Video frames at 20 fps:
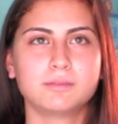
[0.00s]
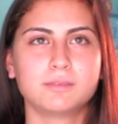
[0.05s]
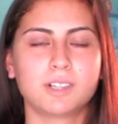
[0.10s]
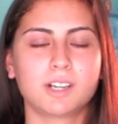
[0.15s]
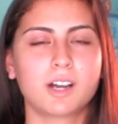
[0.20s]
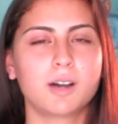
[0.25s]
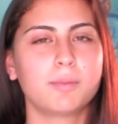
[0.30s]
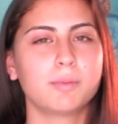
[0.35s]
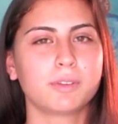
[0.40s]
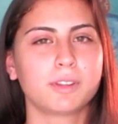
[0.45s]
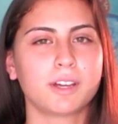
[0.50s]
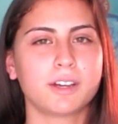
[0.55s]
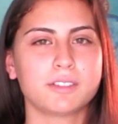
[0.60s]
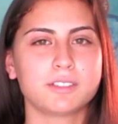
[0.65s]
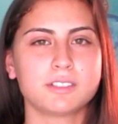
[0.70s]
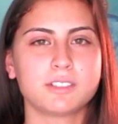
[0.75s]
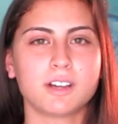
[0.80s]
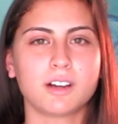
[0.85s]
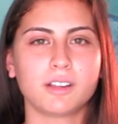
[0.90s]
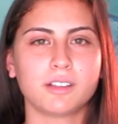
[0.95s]
a couple
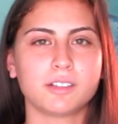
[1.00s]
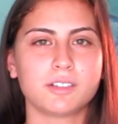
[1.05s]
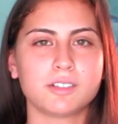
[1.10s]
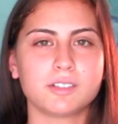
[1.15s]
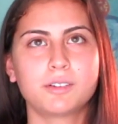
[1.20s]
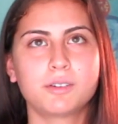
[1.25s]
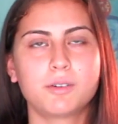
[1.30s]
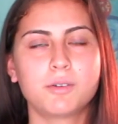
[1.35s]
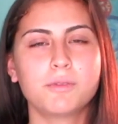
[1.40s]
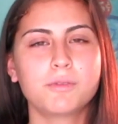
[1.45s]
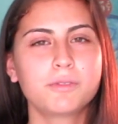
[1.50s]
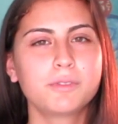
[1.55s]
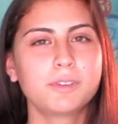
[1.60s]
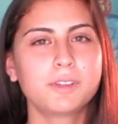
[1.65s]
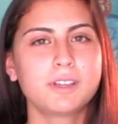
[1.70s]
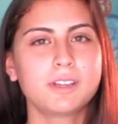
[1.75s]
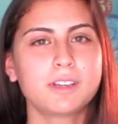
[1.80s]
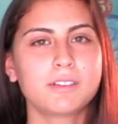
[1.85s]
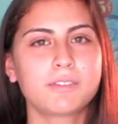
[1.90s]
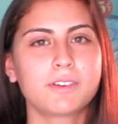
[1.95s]
thousand dollars,
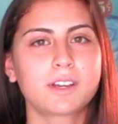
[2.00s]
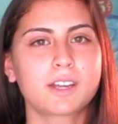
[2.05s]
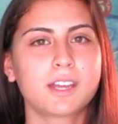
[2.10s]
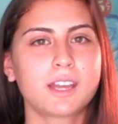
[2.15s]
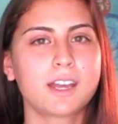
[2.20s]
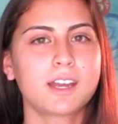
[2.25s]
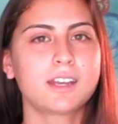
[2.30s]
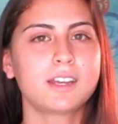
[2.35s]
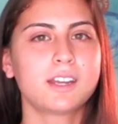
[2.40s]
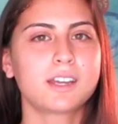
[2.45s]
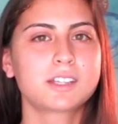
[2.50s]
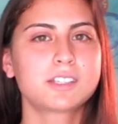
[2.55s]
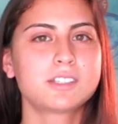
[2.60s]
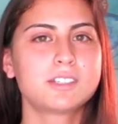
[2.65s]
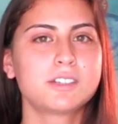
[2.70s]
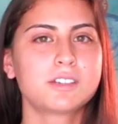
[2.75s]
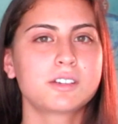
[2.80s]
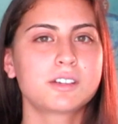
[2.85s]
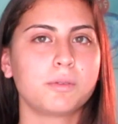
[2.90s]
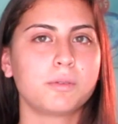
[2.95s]
hopefully, if I can next
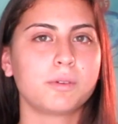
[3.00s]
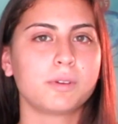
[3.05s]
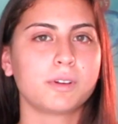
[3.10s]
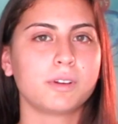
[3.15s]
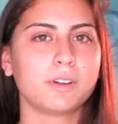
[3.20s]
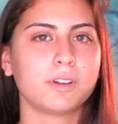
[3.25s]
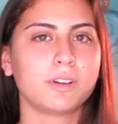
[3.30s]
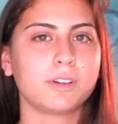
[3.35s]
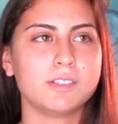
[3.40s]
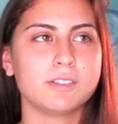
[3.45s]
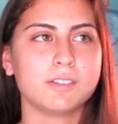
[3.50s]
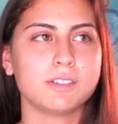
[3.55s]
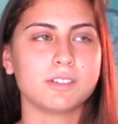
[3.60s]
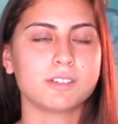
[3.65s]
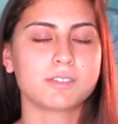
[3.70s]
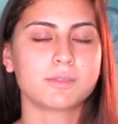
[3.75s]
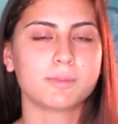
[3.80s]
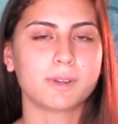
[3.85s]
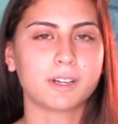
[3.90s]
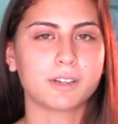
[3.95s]
year or 2
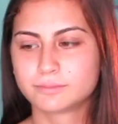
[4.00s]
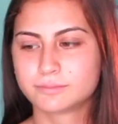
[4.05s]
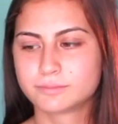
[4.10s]
years from now.